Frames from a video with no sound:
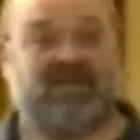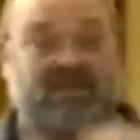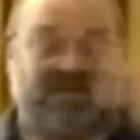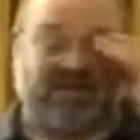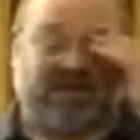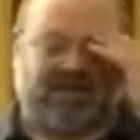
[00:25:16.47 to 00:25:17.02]

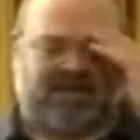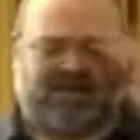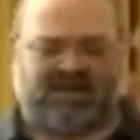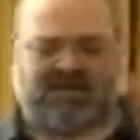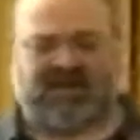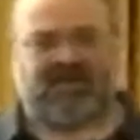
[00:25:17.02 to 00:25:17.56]

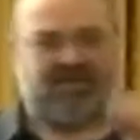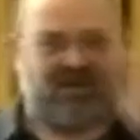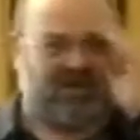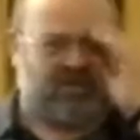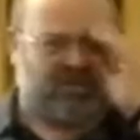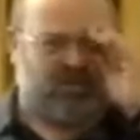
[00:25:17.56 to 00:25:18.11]

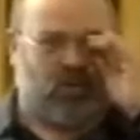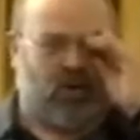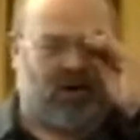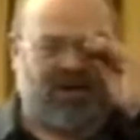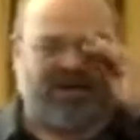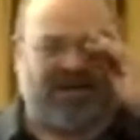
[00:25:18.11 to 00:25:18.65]
It was
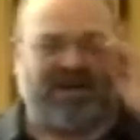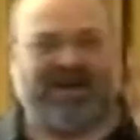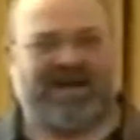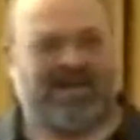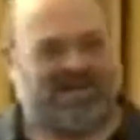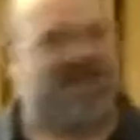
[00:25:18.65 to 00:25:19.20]
more
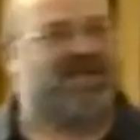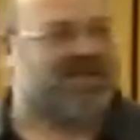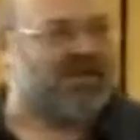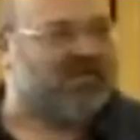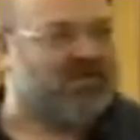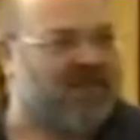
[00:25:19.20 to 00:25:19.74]

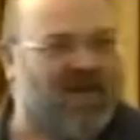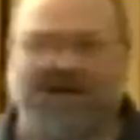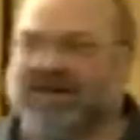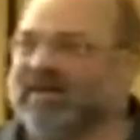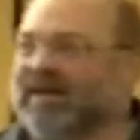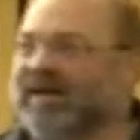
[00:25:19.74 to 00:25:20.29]
intensive
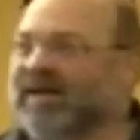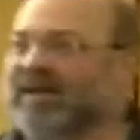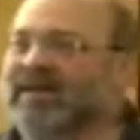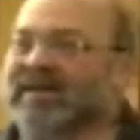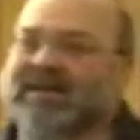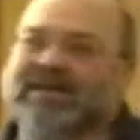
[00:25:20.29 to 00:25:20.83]
than
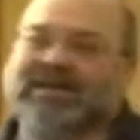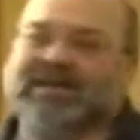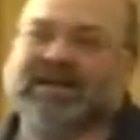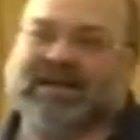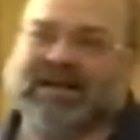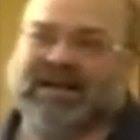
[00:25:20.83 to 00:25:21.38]

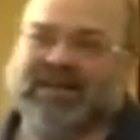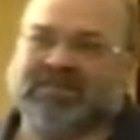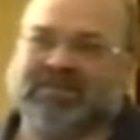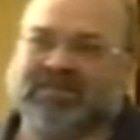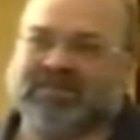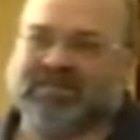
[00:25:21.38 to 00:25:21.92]
a
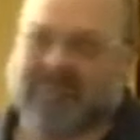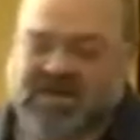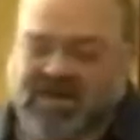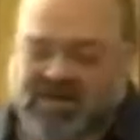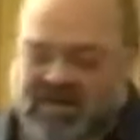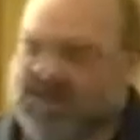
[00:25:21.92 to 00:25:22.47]

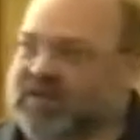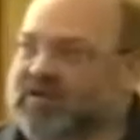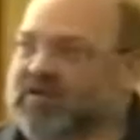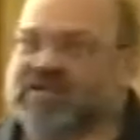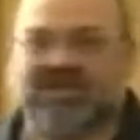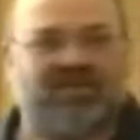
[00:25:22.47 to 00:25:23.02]

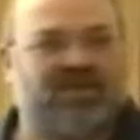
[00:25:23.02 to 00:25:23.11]
huge effort.